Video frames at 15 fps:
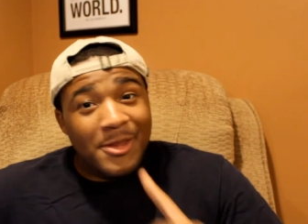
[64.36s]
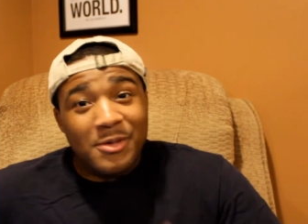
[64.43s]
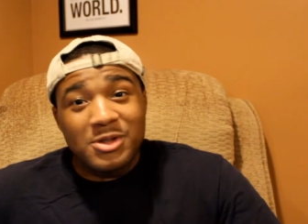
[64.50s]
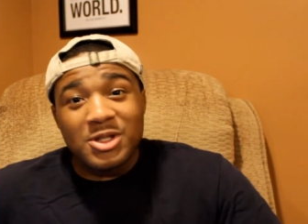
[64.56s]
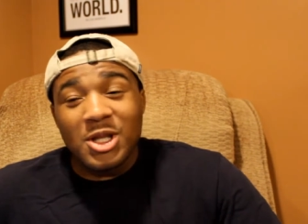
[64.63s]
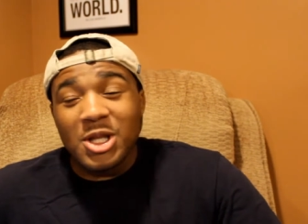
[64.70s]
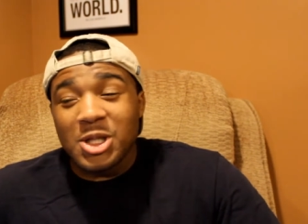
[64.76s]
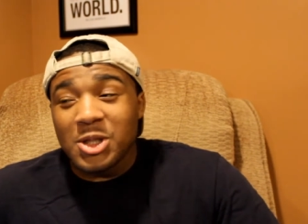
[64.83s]
there
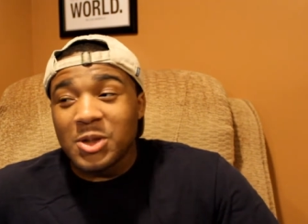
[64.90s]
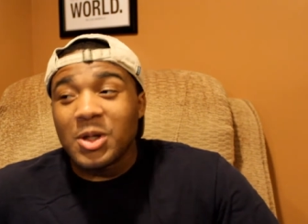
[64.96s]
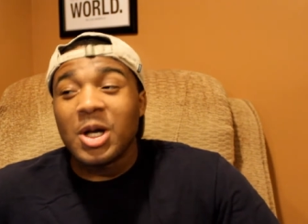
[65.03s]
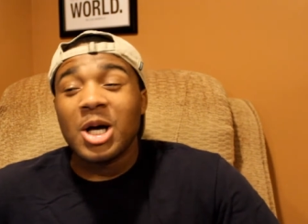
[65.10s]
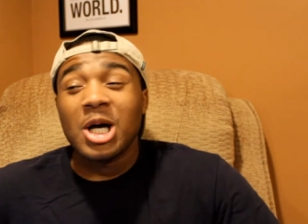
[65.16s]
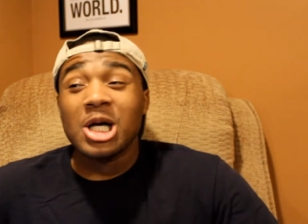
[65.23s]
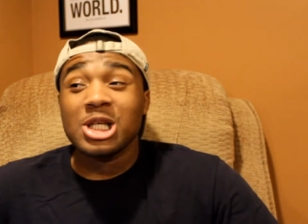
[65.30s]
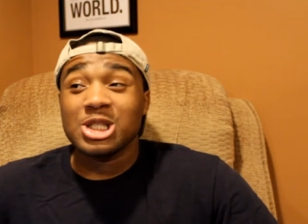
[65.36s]
was a little
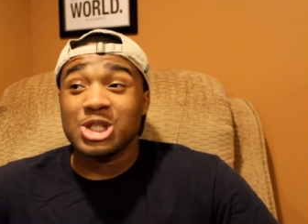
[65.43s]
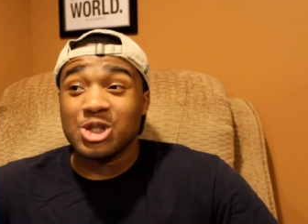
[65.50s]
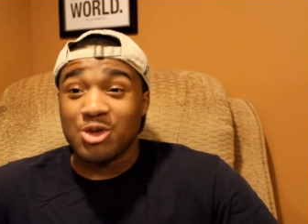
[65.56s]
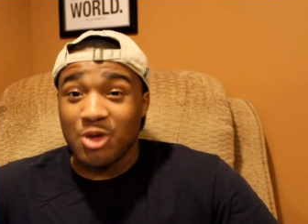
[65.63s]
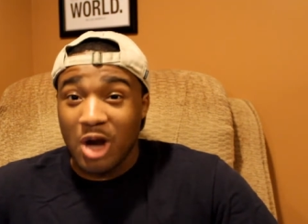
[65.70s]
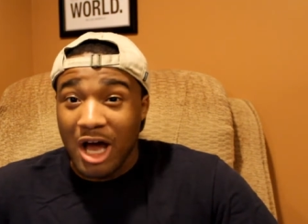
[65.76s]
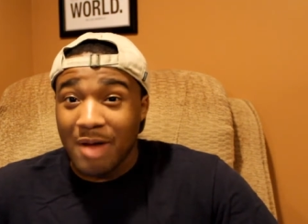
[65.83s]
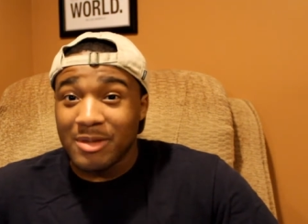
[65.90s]
uh,
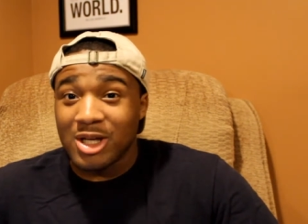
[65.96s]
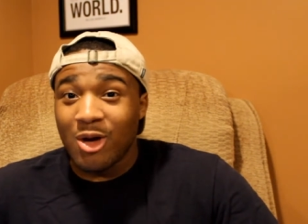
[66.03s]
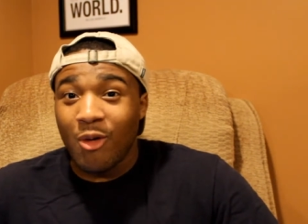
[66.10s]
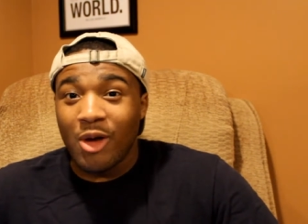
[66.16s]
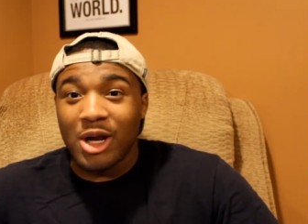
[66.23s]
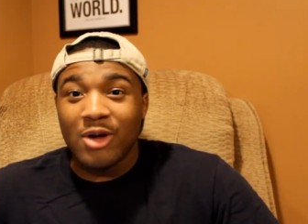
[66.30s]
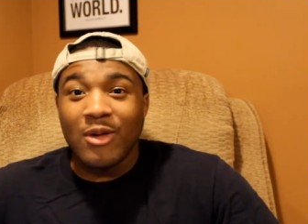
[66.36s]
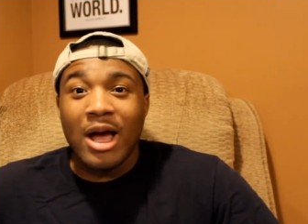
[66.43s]
drama
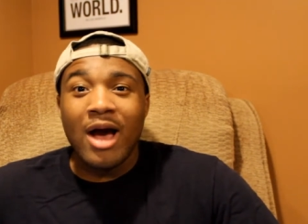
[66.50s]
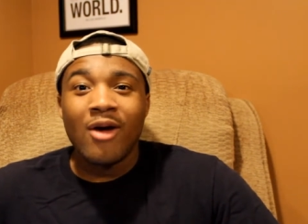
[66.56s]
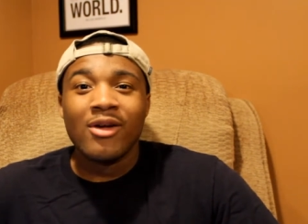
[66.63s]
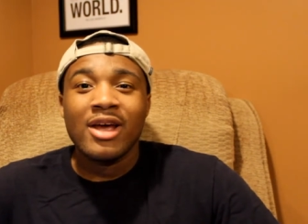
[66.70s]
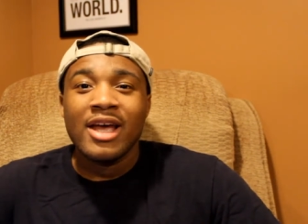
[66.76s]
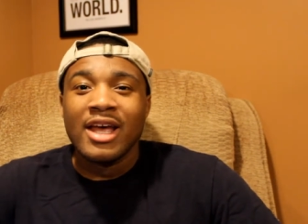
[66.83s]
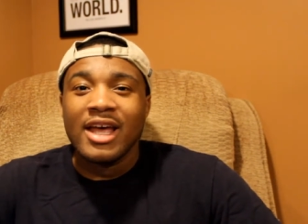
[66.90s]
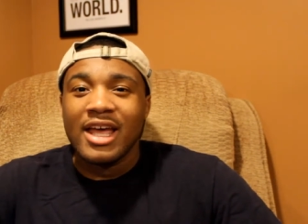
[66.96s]
going
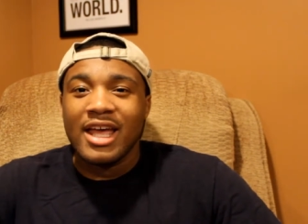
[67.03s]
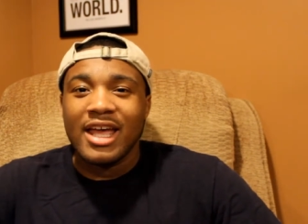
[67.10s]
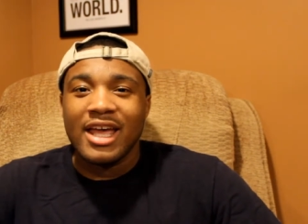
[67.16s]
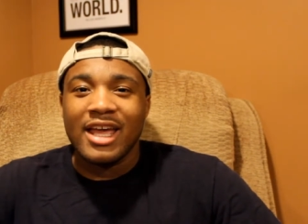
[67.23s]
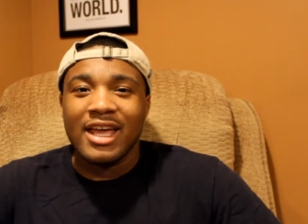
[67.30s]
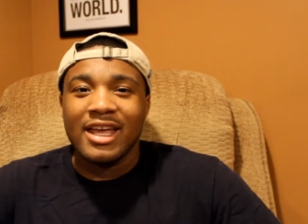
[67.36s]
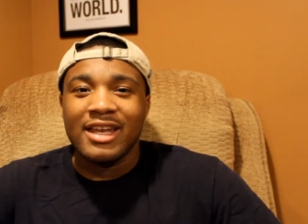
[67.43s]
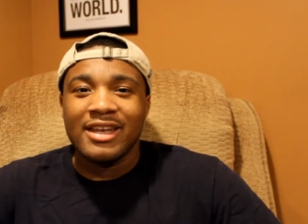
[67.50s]
around
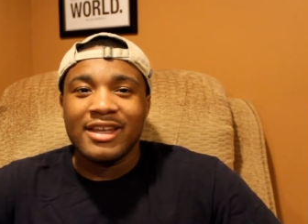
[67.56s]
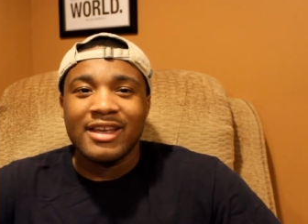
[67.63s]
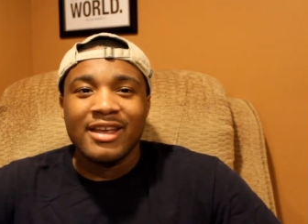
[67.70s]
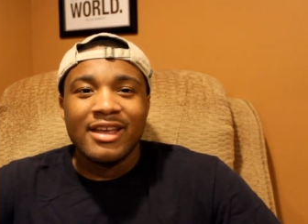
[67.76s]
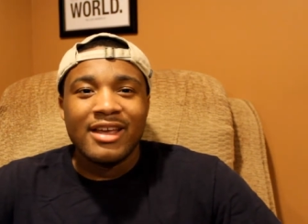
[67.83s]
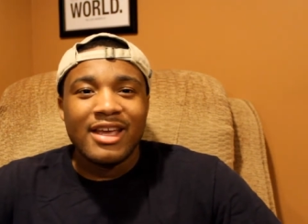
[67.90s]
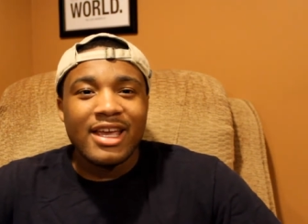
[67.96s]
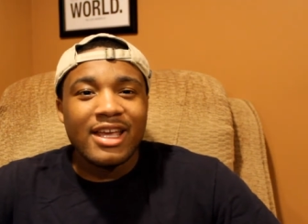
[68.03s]
and
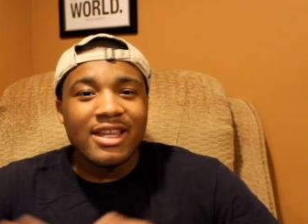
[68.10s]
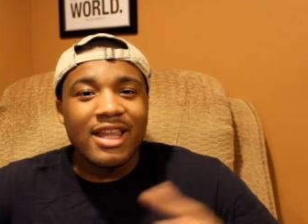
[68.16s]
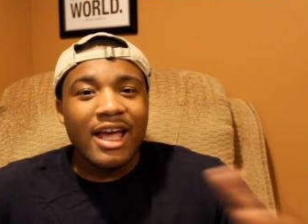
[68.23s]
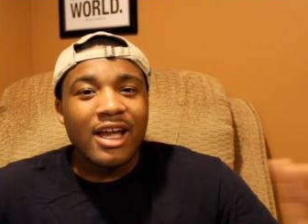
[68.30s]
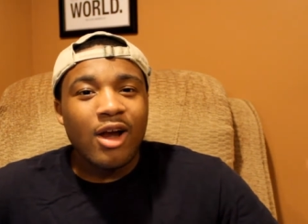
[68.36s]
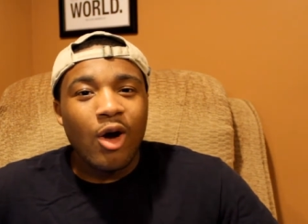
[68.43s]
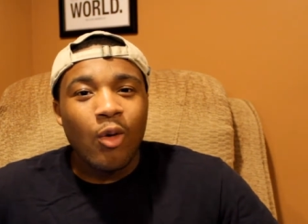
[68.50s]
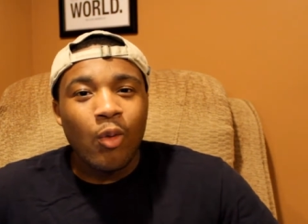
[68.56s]
in
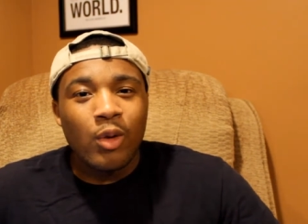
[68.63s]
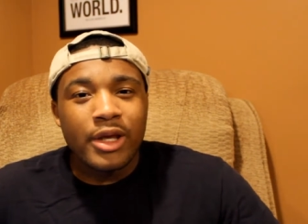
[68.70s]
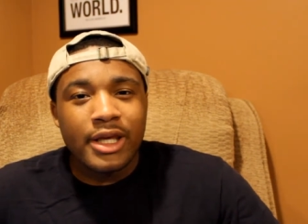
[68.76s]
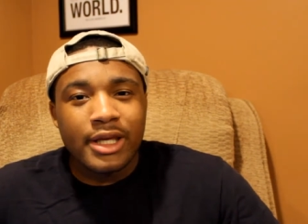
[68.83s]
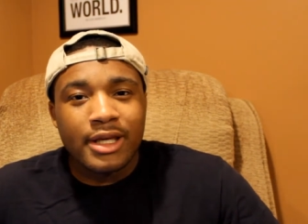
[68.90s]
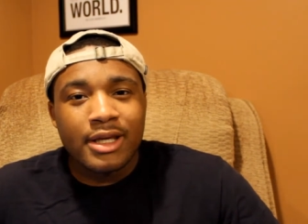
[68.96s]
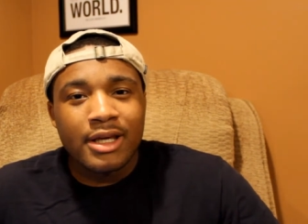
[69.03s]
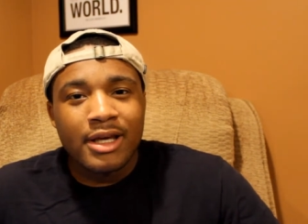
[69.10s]
like a
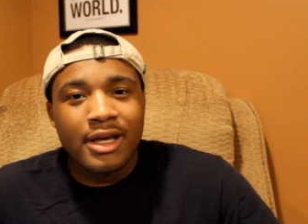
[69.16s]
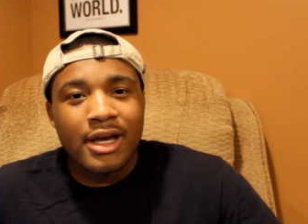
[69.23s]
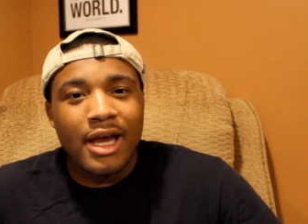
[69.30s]
week,